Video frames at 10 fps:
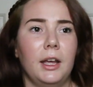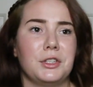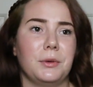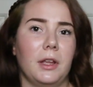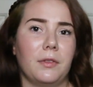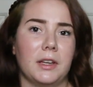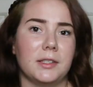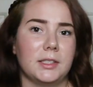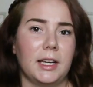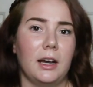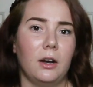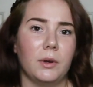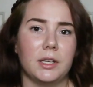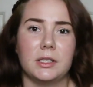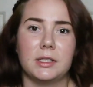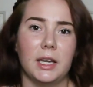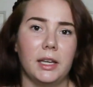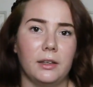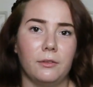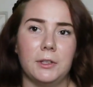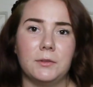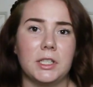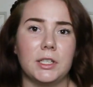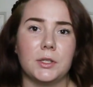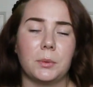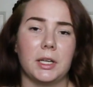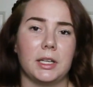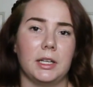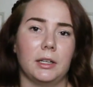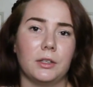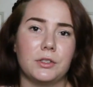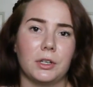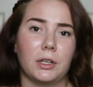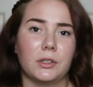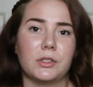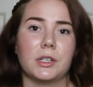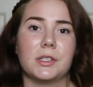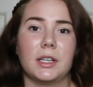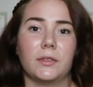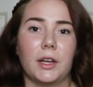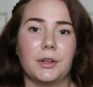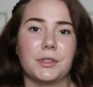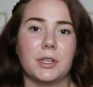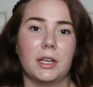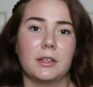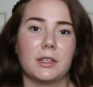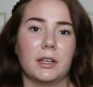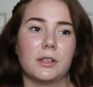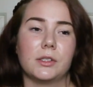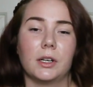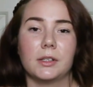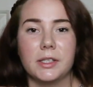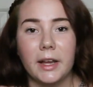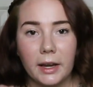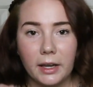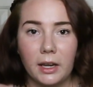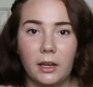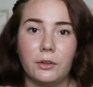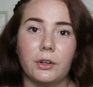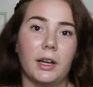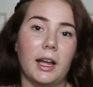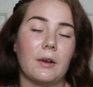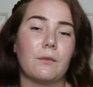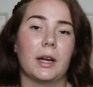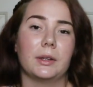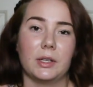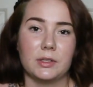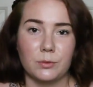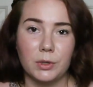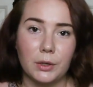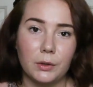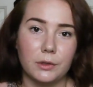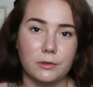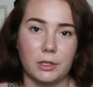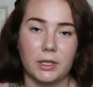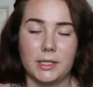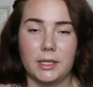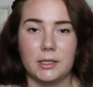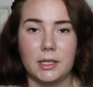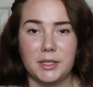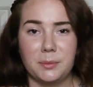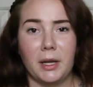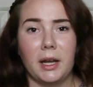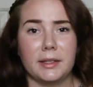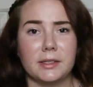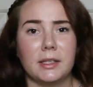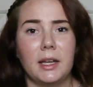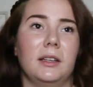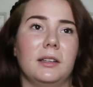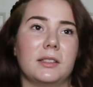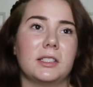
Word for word: doing things now in 10, 15, 20 years, you're going to start seeing that your skin is going to start sagging, you're going to have fine lines and wrinkles, you're going to see sunspots, and